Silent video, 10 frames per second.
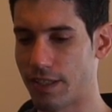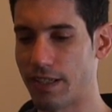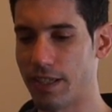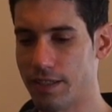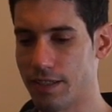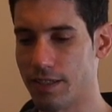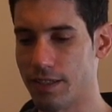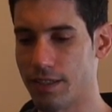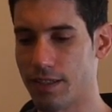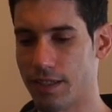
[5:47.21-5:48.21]

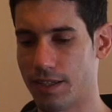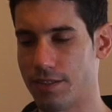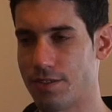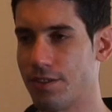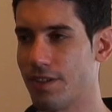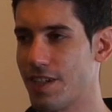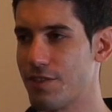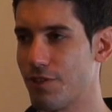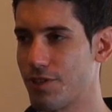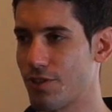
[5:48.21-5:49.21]
creating a
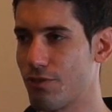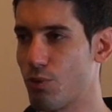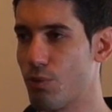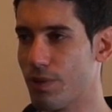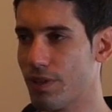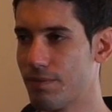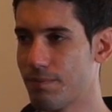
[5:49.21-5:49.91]
decentralized version of Uber.